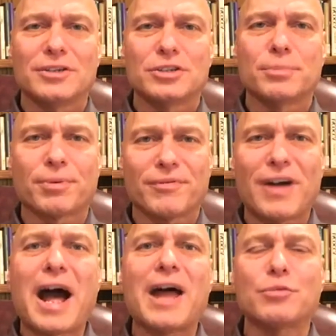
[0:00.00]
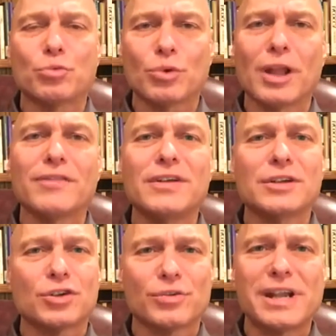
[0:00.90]
to provide
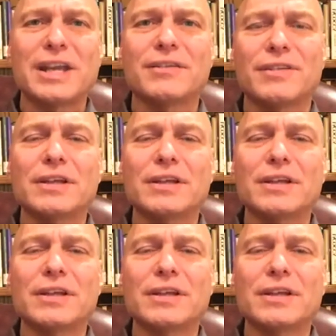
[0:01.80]
relevant, creative,